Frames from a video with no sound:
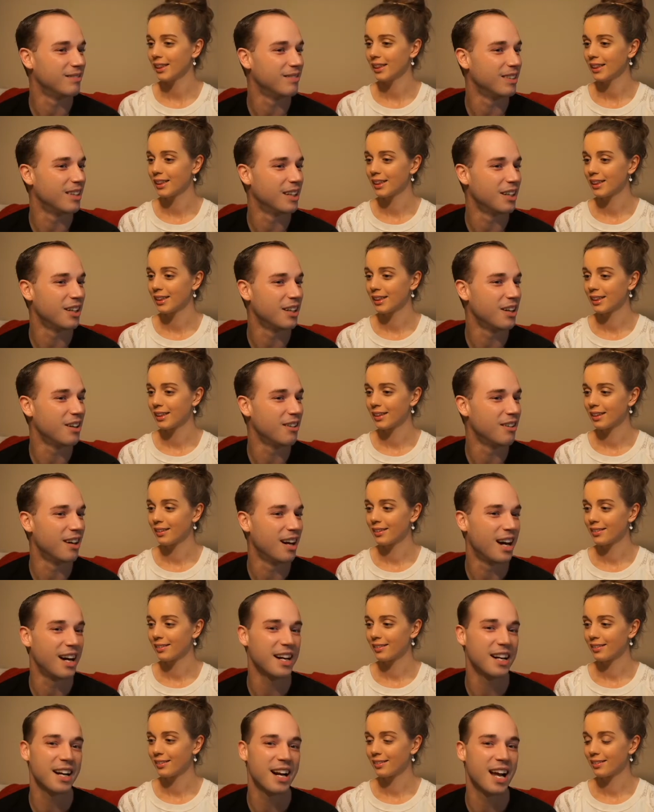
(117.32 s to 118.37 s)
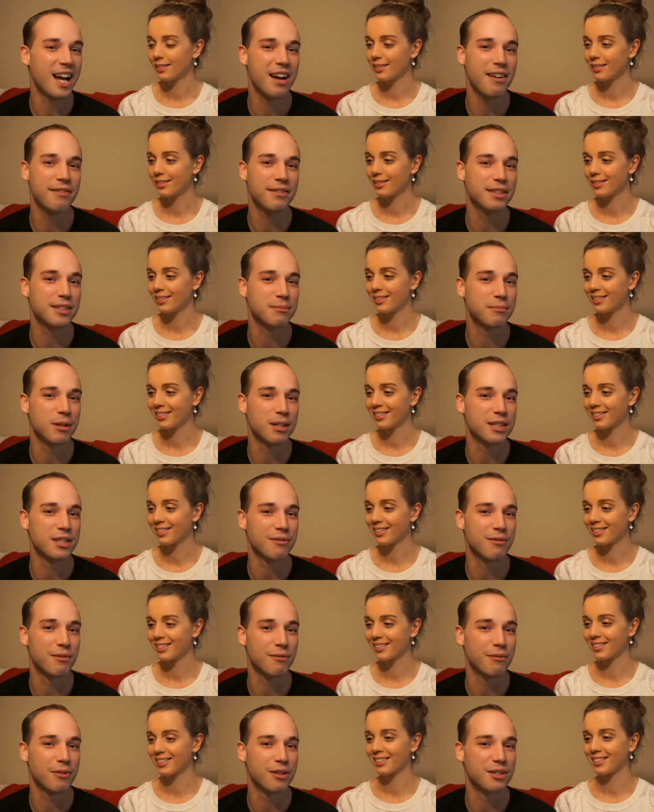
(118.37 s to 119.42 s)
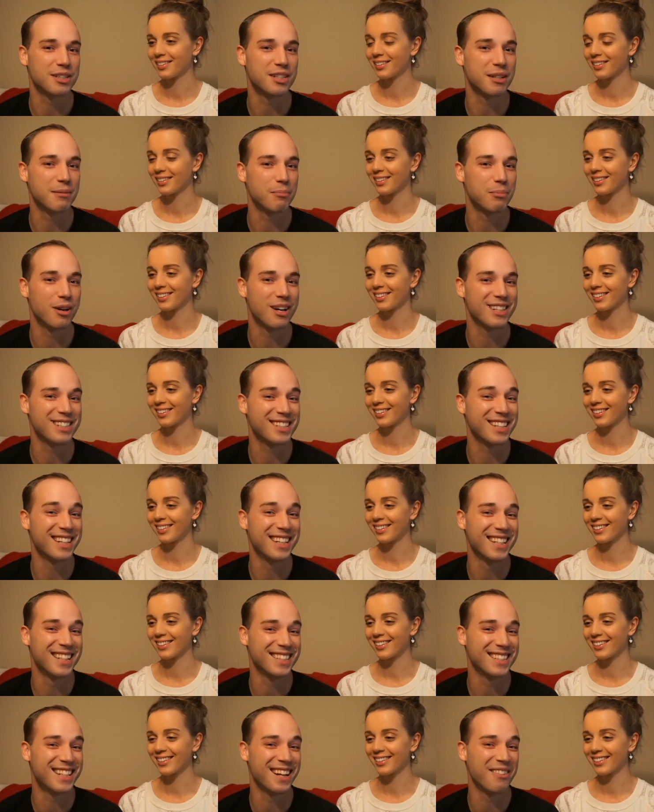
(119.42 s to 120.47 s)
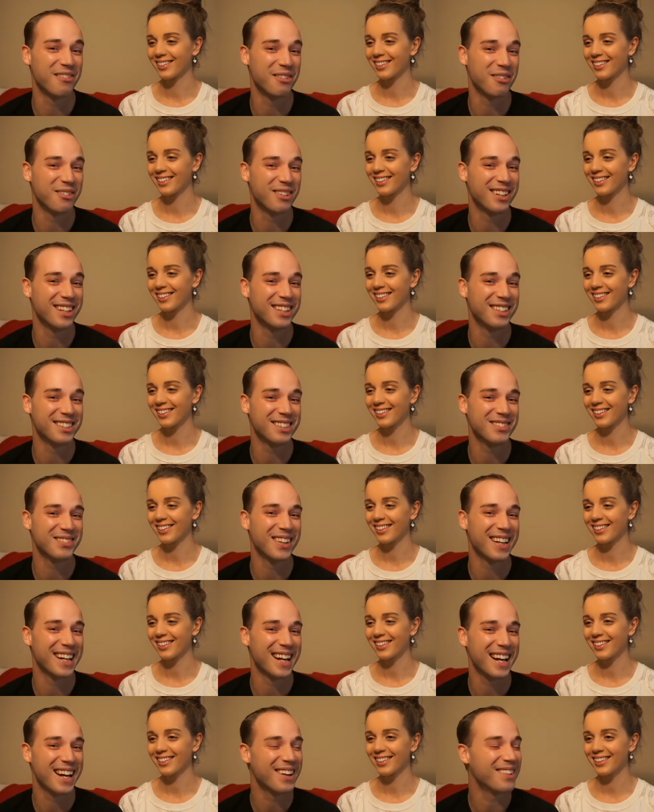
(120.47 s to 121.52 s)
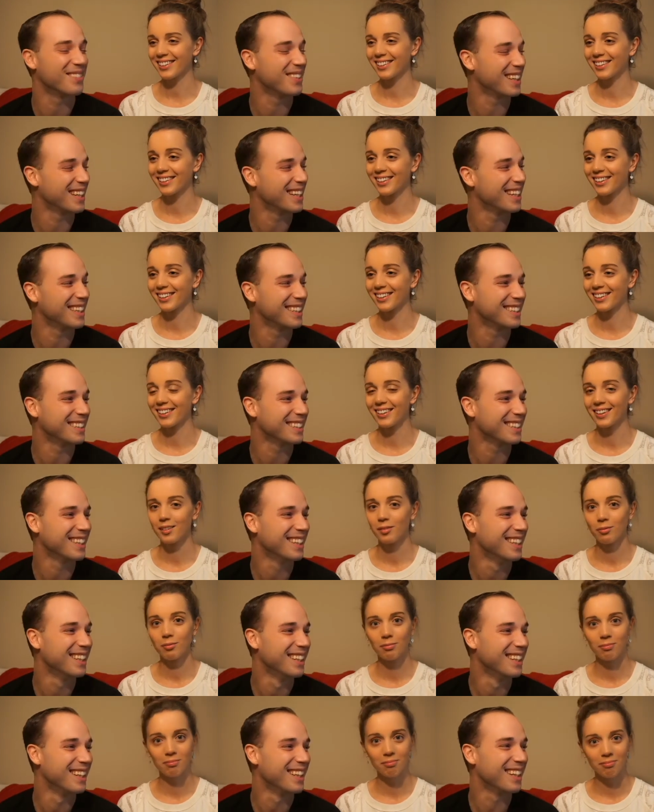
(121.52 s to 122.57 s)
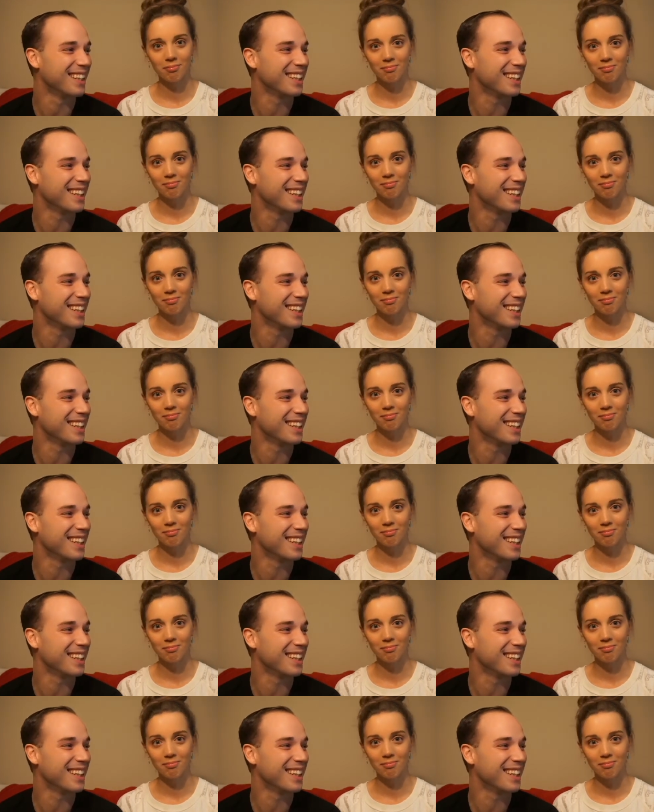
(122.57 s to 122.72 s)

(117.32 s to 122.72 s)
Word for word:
Speaker 1: don't know. I didn't have as much of a first impression as everyone else may have, I guess. I